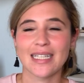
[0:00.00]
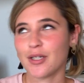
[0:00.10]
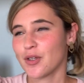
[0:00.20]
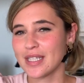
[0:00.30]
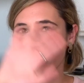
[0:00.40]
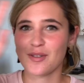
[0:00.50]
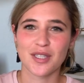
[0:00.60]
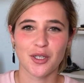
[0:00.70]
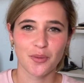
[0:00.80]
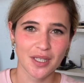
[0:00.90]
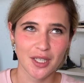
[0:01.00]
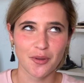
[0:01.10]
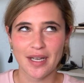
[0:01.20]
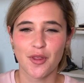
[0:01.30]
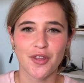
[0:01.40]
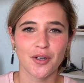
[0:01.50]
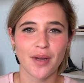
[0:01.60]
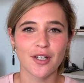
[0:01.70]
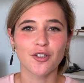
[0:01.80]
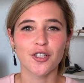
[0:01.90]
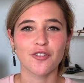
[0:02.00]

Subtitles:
Now, I know this sounds like a really great theoretical,